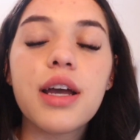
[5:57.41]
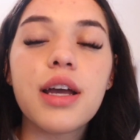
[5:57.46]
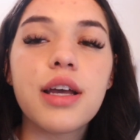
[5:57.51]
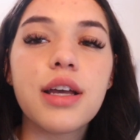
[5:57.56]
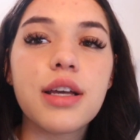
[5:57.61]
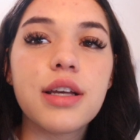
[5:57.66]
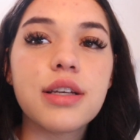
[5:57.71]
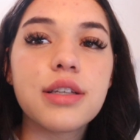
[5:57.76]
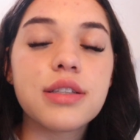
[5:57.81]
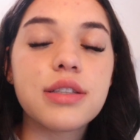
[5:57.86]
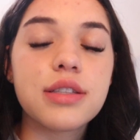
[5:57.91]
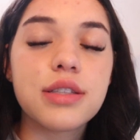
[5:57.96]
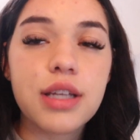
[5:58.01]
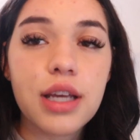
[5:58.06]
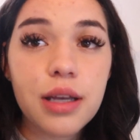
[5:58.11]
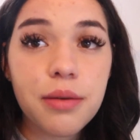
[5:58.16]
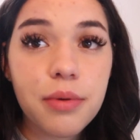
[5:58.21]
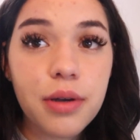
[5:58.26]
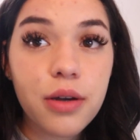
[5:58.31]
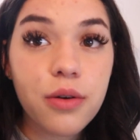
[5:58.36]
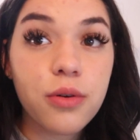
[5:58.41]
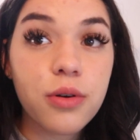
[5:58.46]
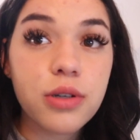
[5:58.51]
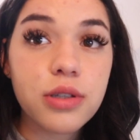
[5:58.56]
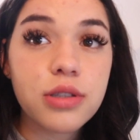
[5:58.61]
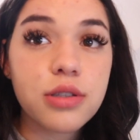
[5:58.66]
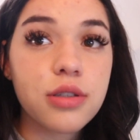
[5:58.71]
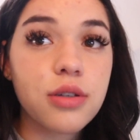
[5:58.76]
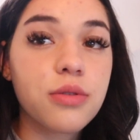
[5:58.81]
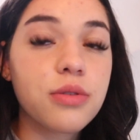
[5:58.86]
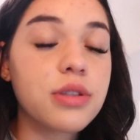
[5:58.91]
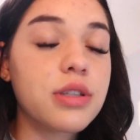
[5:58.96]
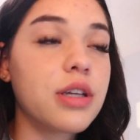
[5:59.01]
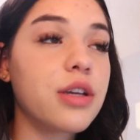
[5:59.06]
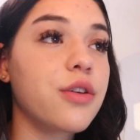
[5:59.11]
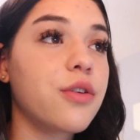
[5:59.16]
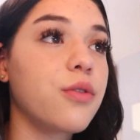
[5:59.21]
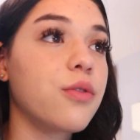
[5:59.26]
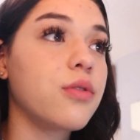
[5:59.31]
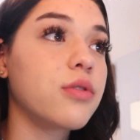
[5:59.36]
is take my course notes
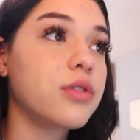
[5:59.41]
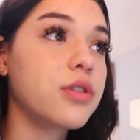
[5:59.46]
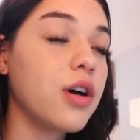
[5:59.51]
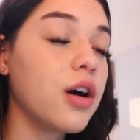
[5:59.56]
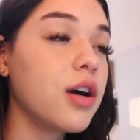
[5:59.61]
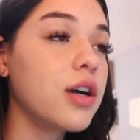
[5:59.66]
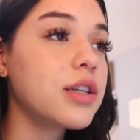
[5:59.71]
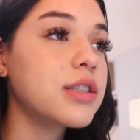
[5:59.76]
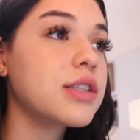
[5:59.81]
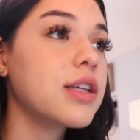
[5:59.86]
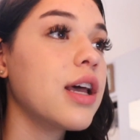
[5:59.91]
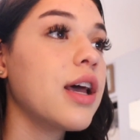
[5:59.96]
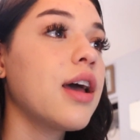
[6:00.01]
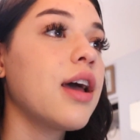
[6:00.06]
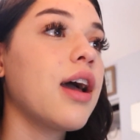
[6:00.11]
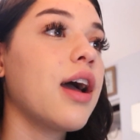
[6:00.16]
in Google Docs